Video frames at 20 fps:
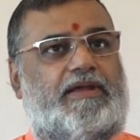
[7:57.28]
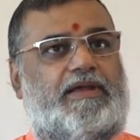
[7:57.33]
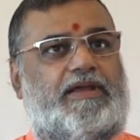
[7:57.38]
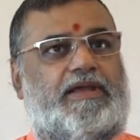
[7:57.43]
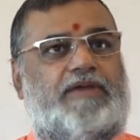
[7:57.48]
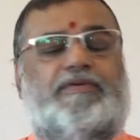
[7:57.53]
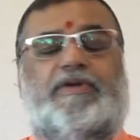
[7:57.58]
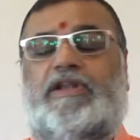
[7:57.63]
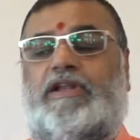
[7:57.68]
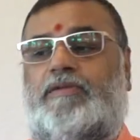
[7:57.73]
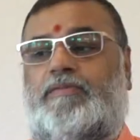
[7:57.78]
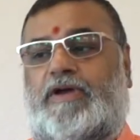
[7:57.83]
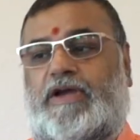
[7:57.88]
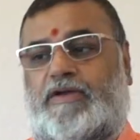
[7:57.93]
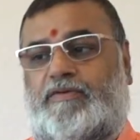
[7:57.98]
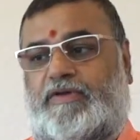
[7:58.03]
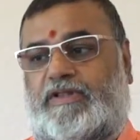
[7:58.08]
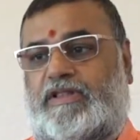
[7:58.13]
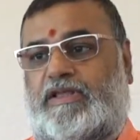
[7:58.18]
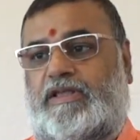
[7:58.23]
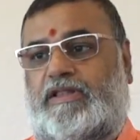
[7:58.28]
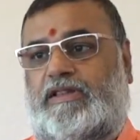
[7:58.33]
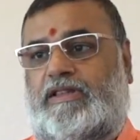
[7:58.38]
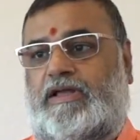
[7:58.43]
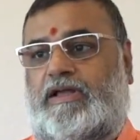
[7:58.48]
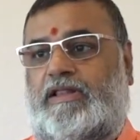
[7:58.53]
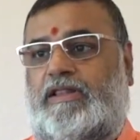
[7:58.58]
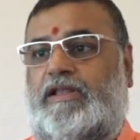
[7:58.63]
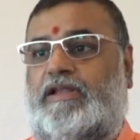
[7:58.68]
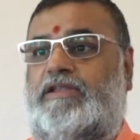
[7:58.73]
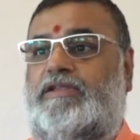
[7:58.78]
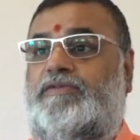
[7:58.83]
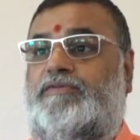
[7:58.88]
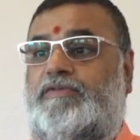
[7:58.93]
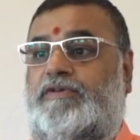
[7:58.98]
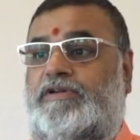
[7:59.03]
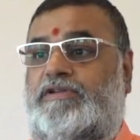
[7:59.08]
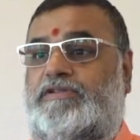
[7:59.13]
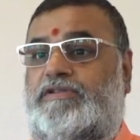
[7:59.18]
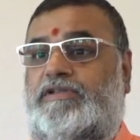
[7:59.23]
Even in Bhagavad Gita, there is a
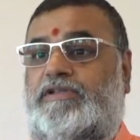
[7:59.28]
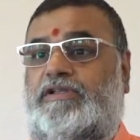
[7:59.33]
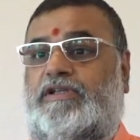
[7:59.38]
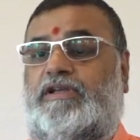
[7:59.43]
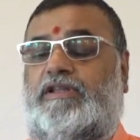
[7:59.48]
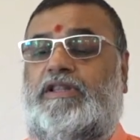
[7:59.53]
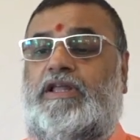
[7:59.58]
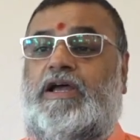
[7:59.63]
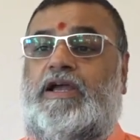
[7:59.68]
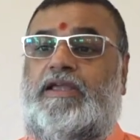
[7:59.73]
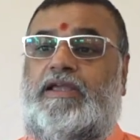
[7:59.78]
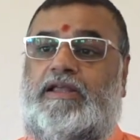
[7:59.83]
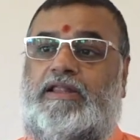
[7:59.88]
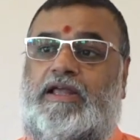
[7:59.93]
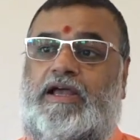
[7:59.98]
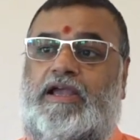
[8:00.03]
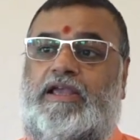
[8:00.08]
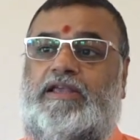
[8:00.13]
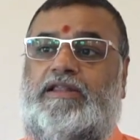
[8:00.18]
verse, Yada yada hi